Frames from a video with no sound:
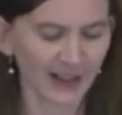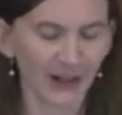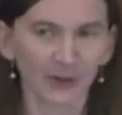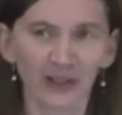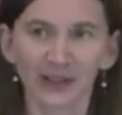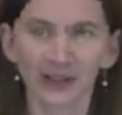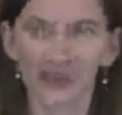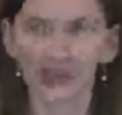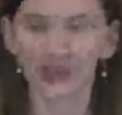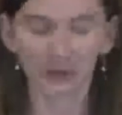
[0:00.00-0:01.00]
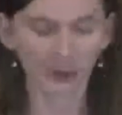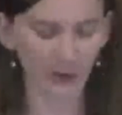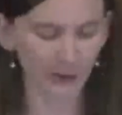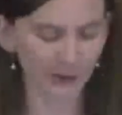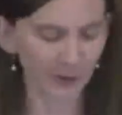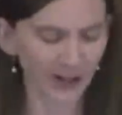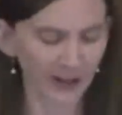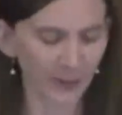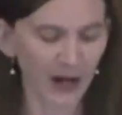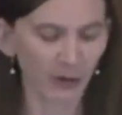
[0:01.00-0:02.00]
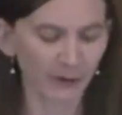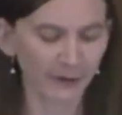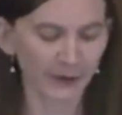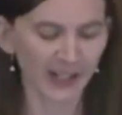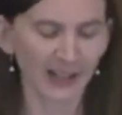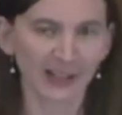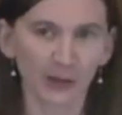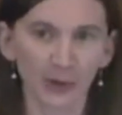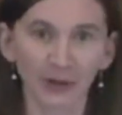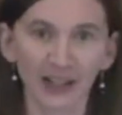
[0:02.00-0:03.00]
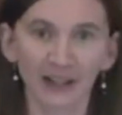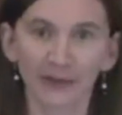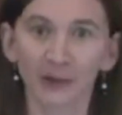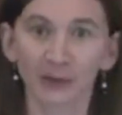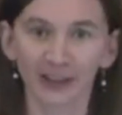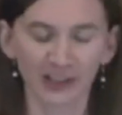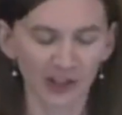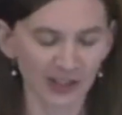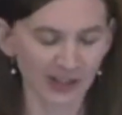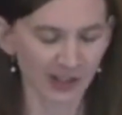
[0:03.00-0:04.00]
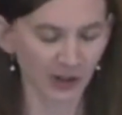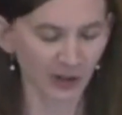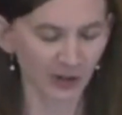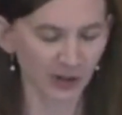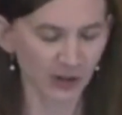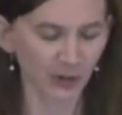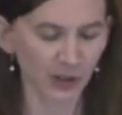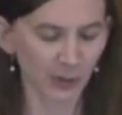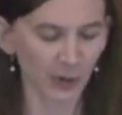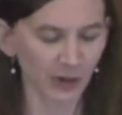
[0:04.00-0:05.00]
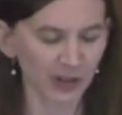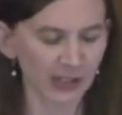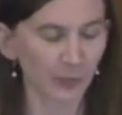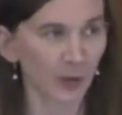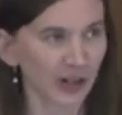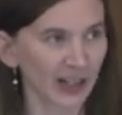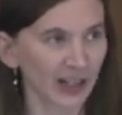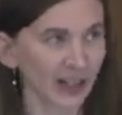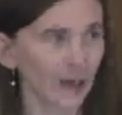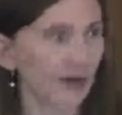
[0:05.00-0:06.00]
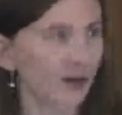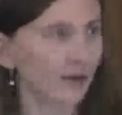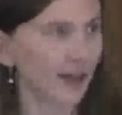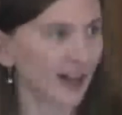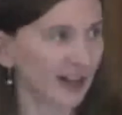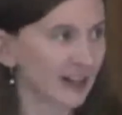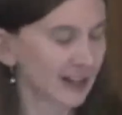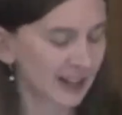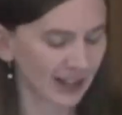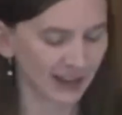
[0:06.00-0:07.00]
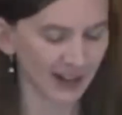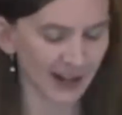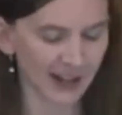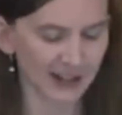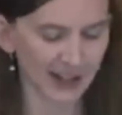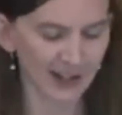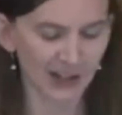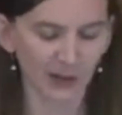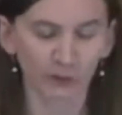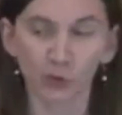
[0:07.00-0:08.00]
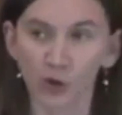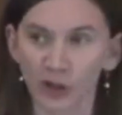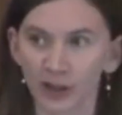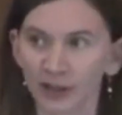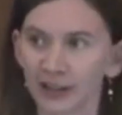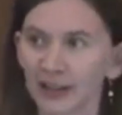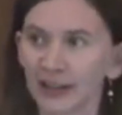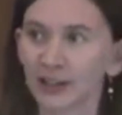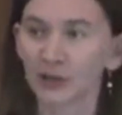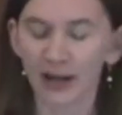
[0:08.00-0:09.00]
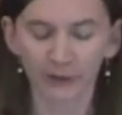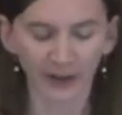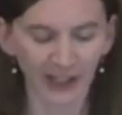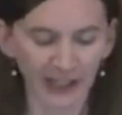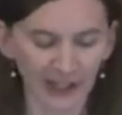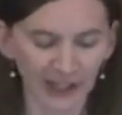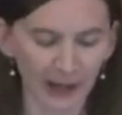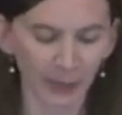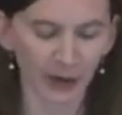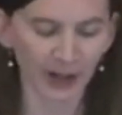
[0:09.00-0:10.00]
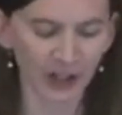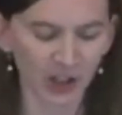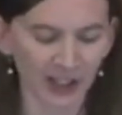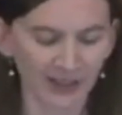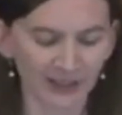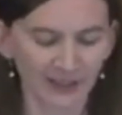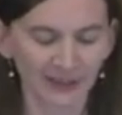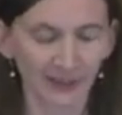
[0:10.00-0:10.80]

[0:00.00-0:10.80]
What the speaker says: I was also moved by the powerful testimony of the religious sisters who spoke this morning about violence in the context of war, trafficking, and immigration.